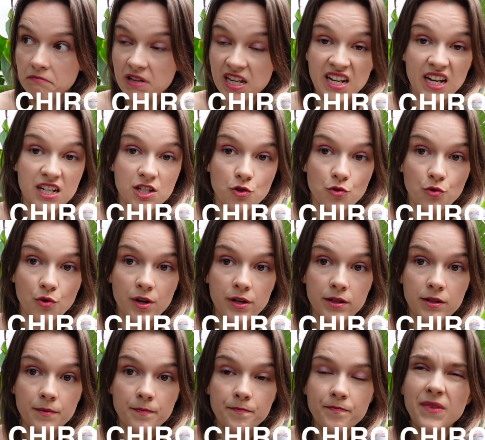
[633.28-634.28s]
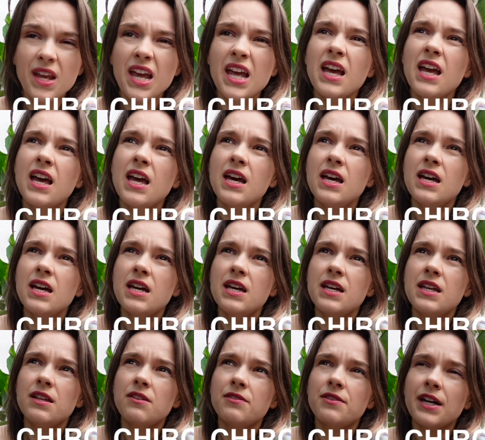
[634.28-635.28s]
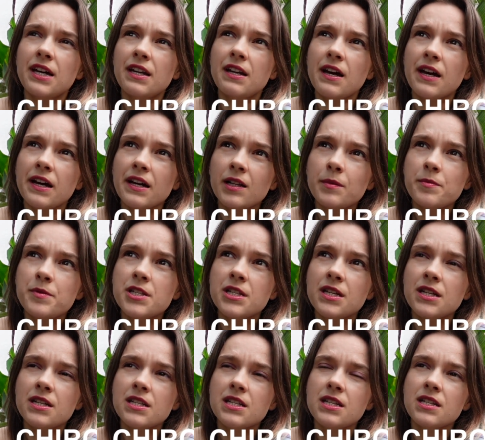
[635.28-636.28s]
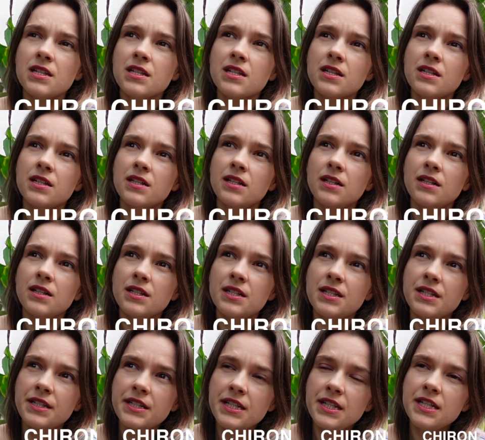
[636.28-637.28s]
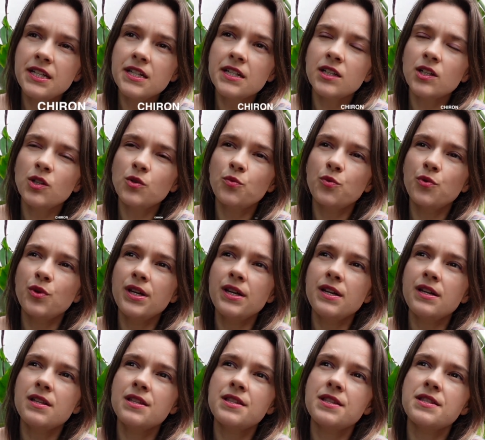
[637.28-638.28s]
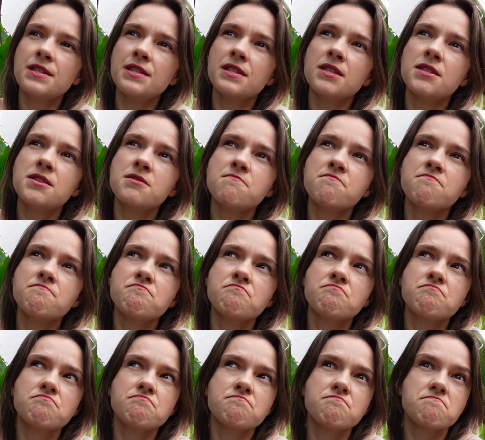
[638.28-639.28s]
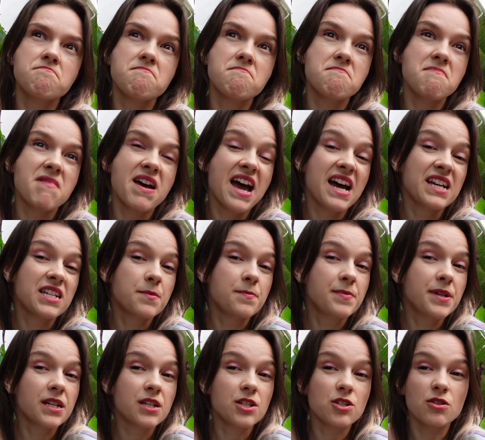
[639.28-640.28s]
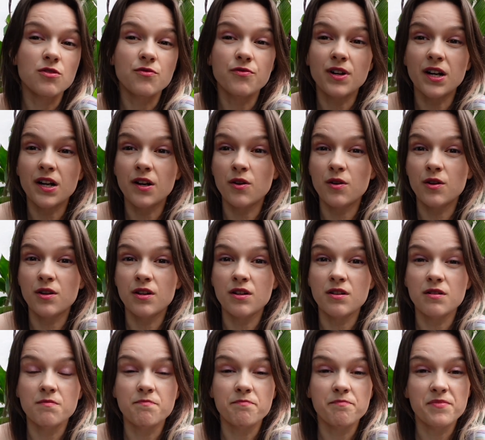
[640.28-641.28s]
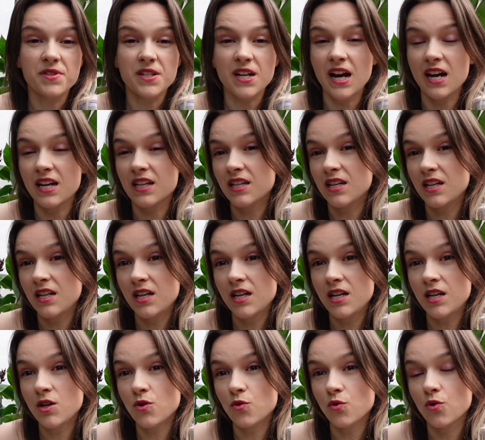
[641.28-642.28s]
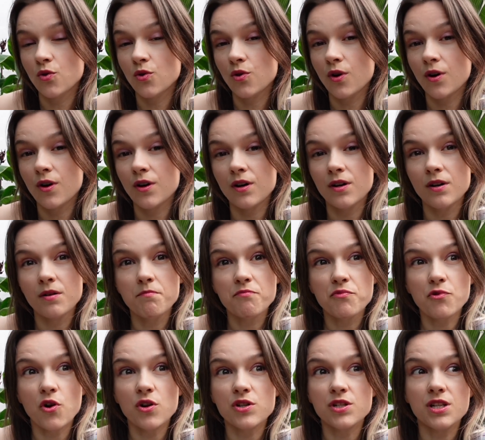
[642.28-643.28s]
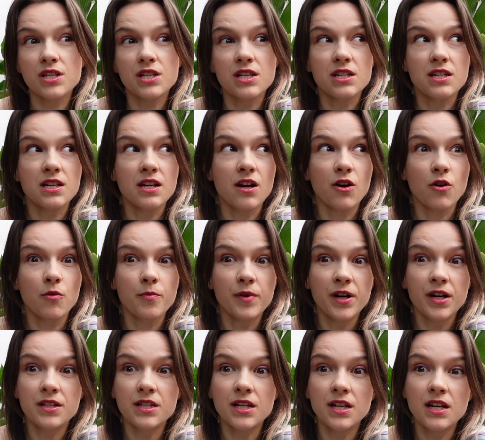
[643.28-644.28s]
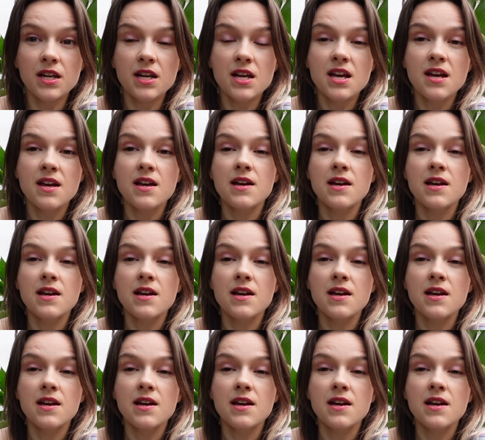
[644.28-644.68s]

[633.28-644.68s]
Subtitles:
asteroid that helps us deal with aspects of our psyche or processes in our body